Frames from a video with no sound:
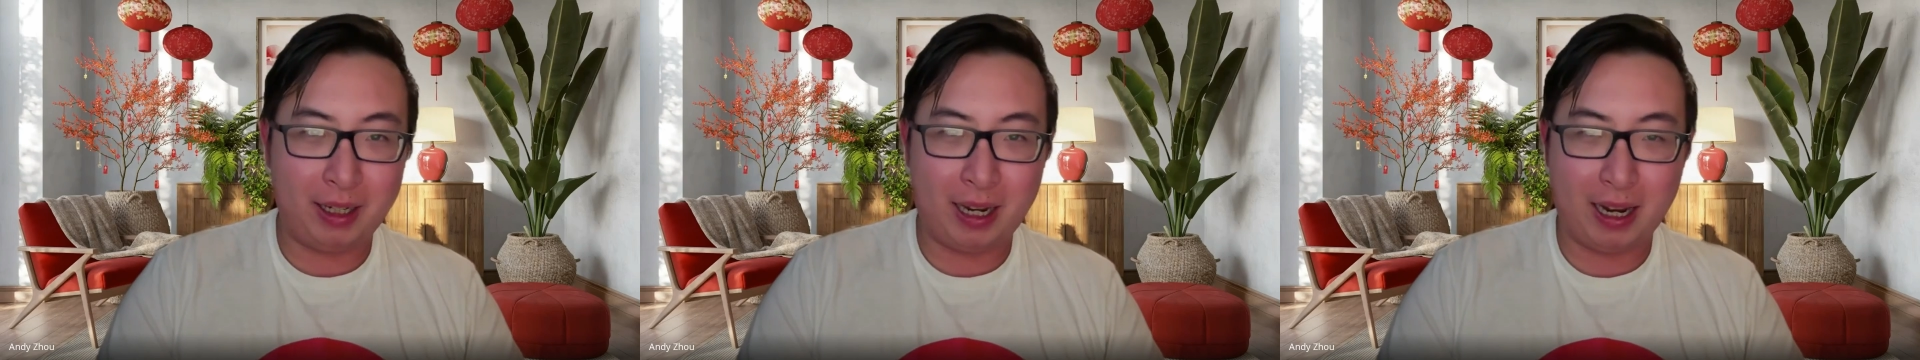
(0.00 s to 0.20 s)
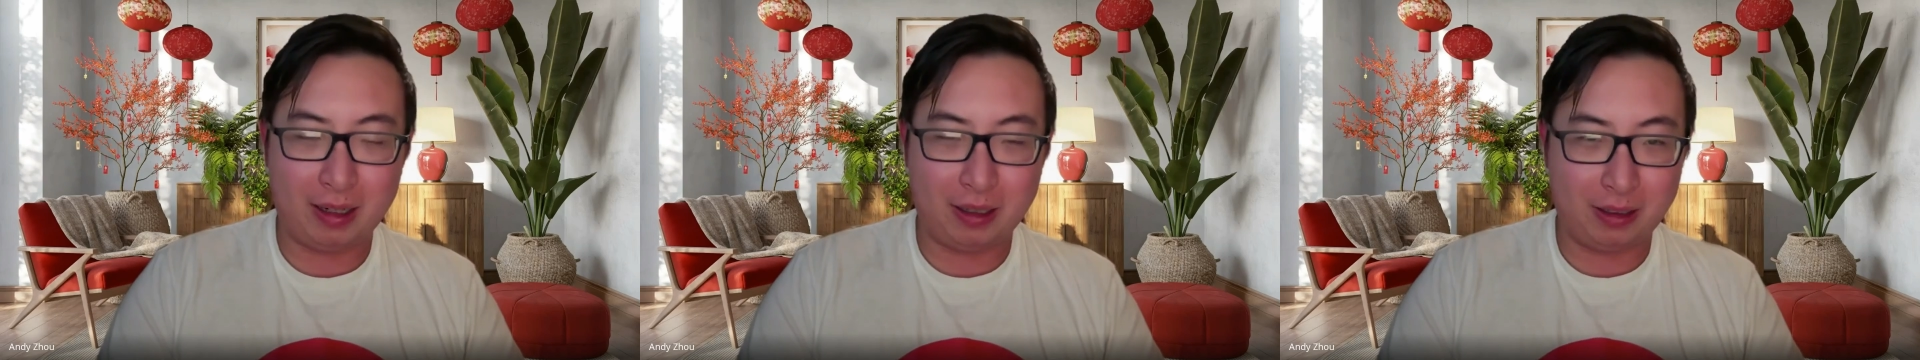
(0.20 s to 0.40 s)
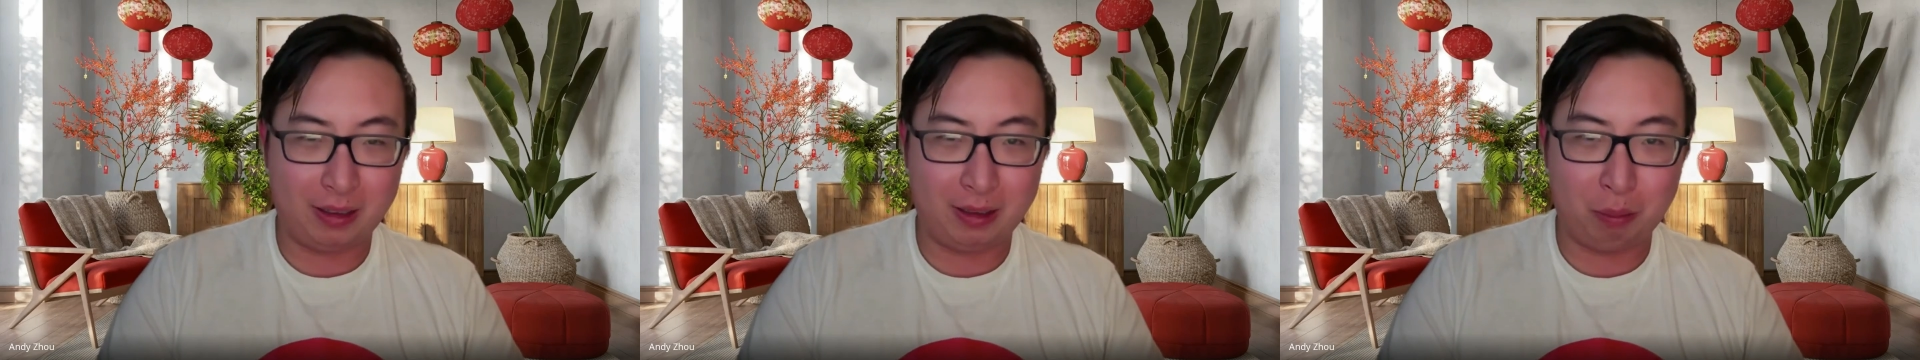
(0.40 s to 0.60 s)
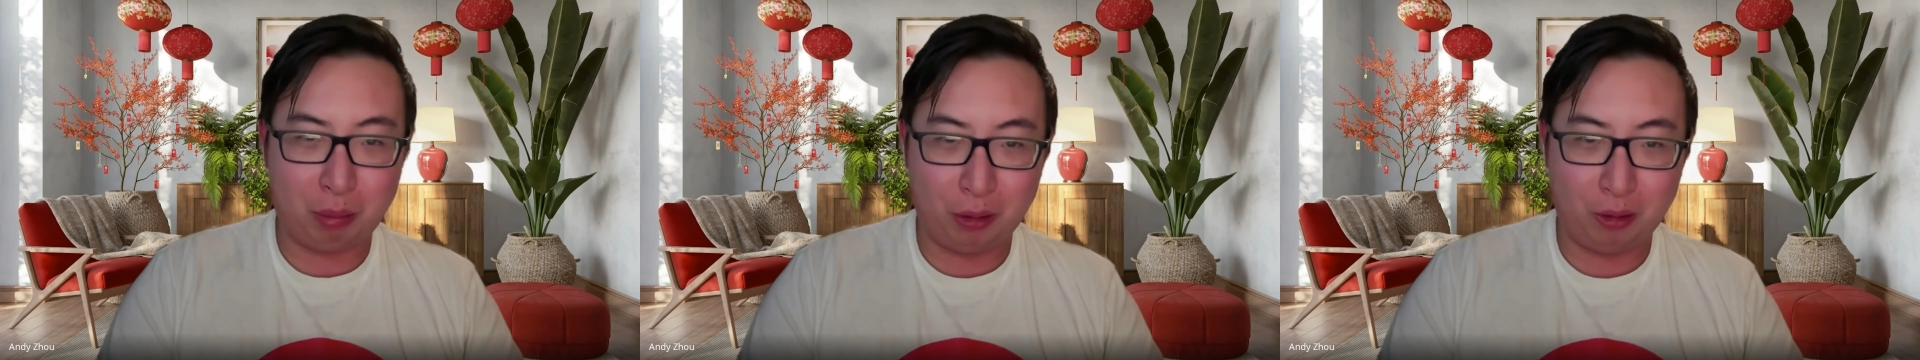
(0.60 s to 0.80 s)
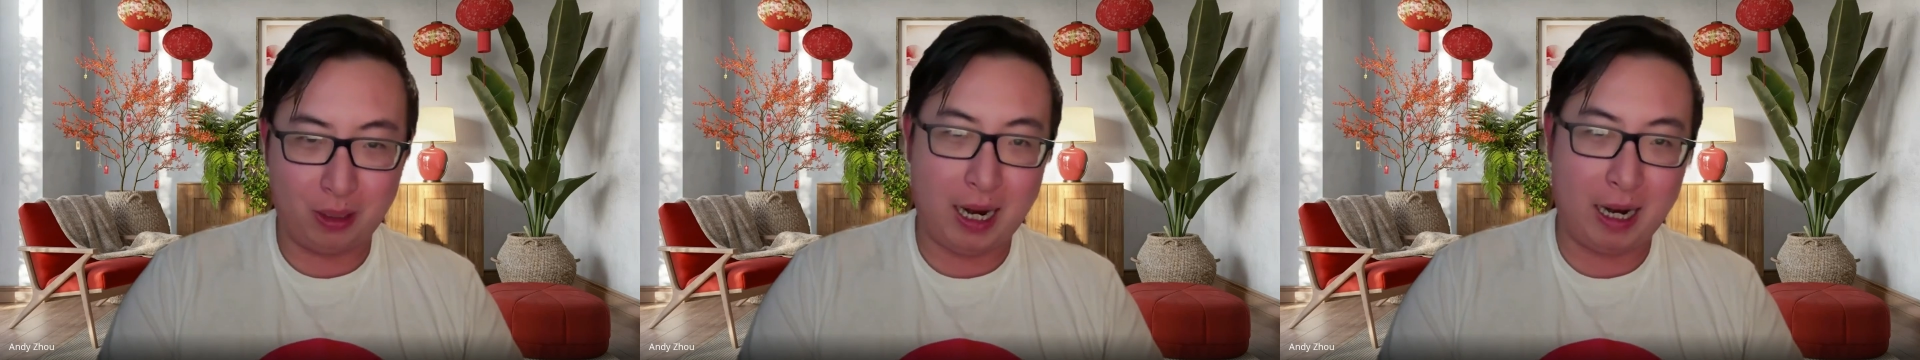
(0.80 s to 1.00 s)
Canada
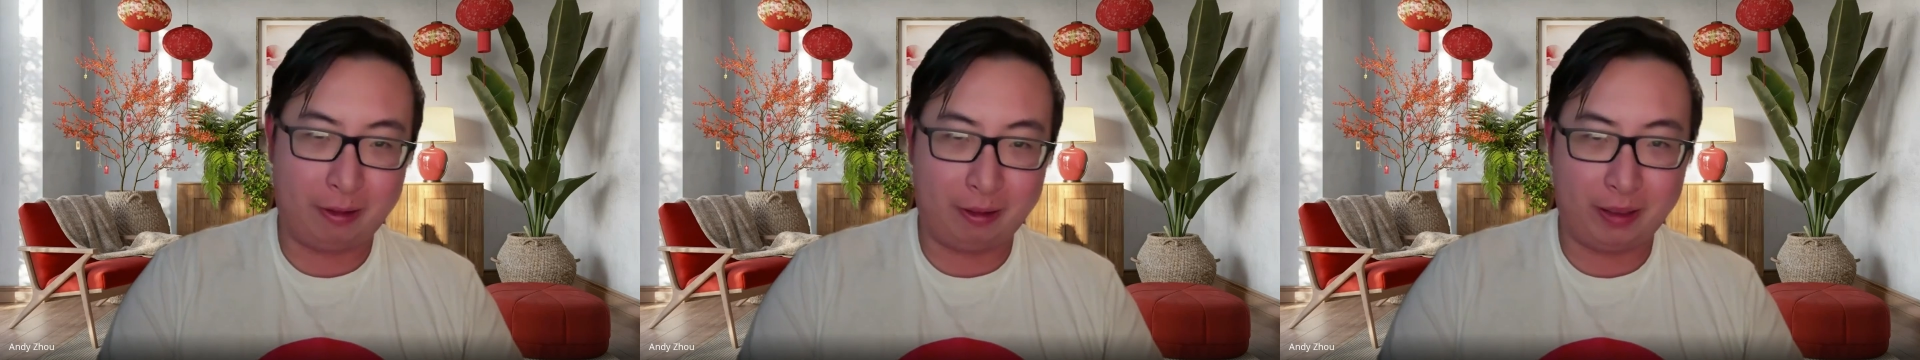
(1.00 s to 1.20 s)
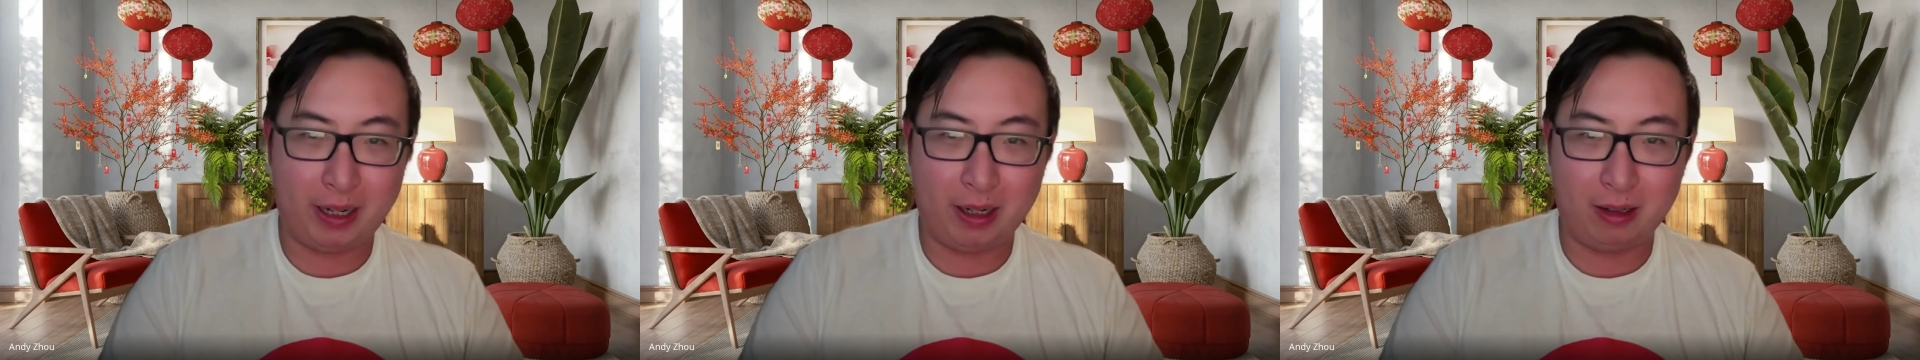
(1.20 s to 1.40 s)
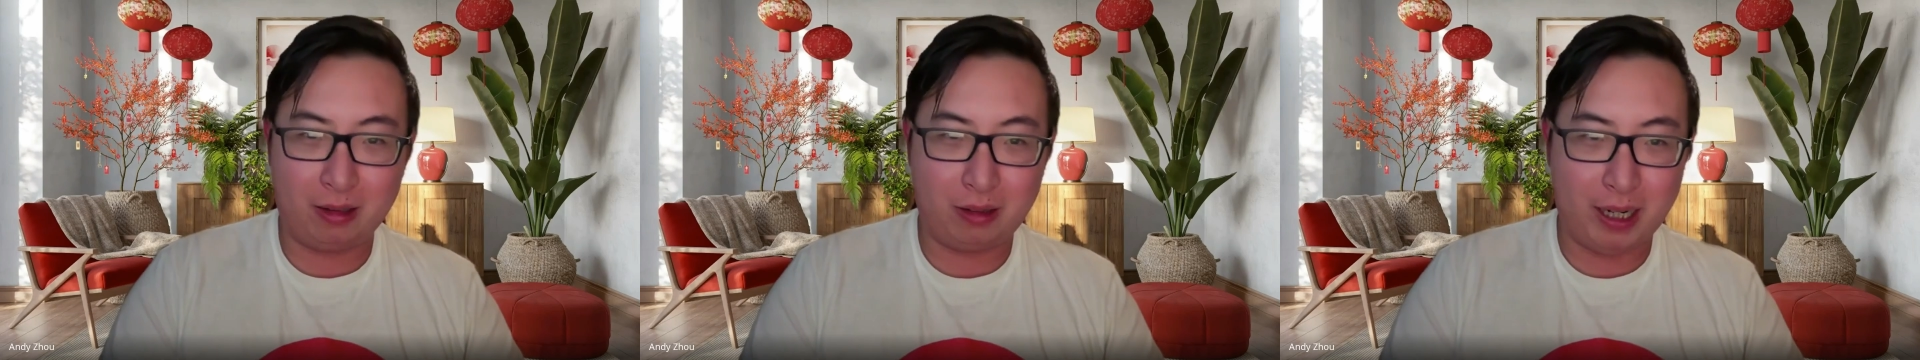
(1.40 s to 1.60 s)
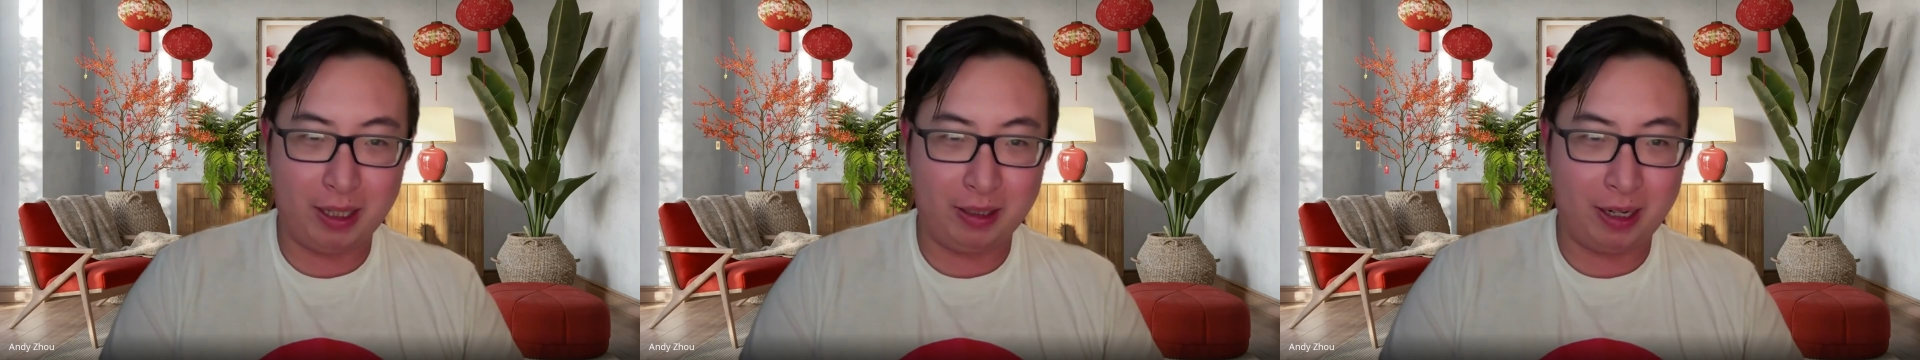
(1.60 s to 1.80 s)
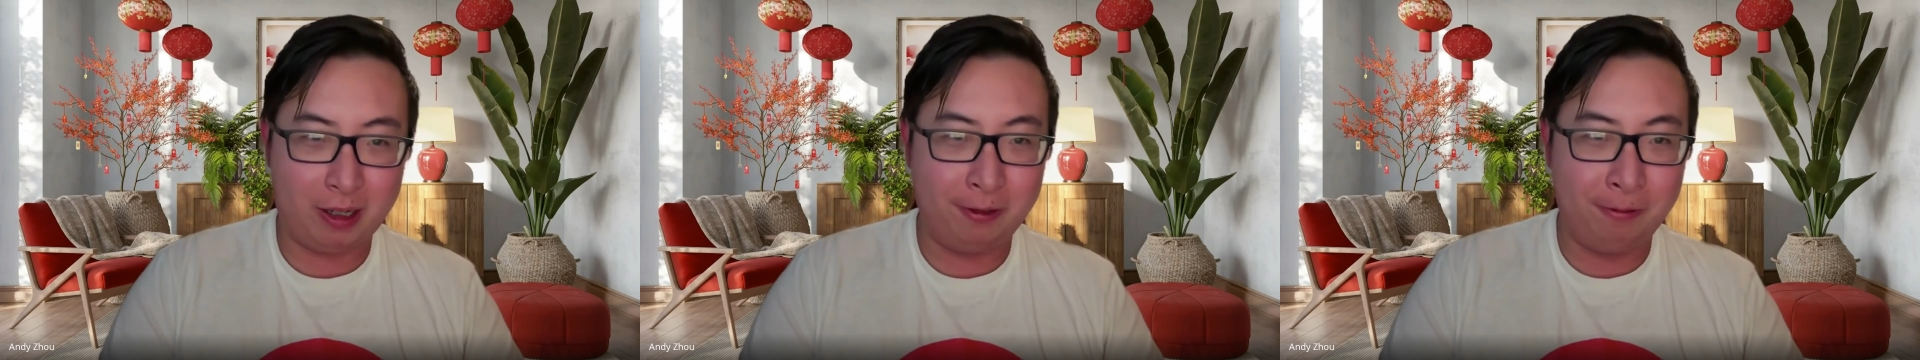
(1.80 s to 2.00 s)
poll aggregator right
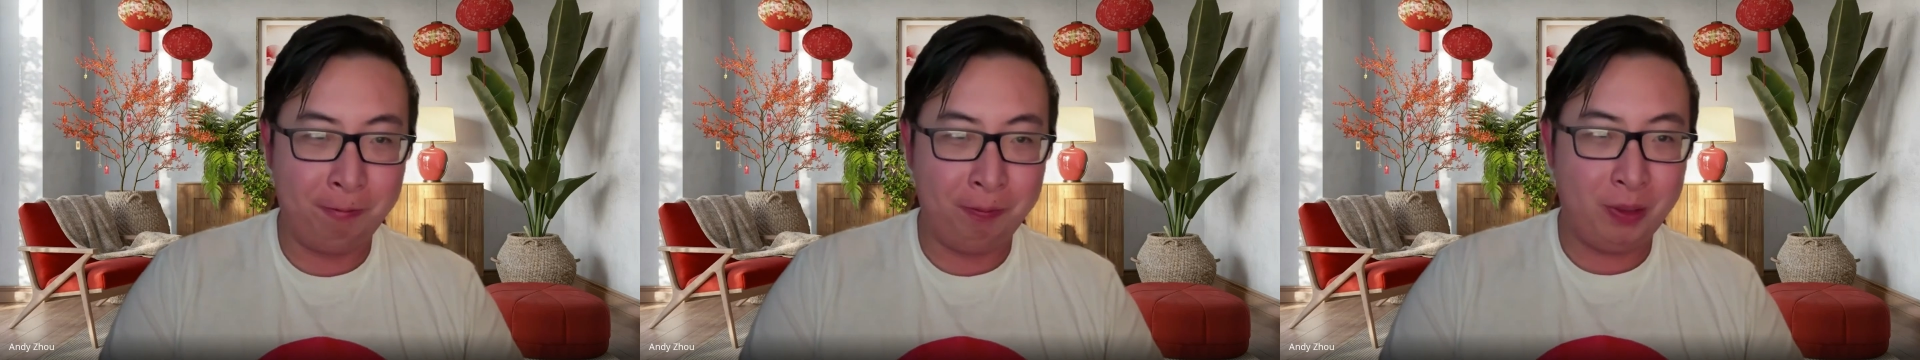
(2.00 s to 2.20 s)
now.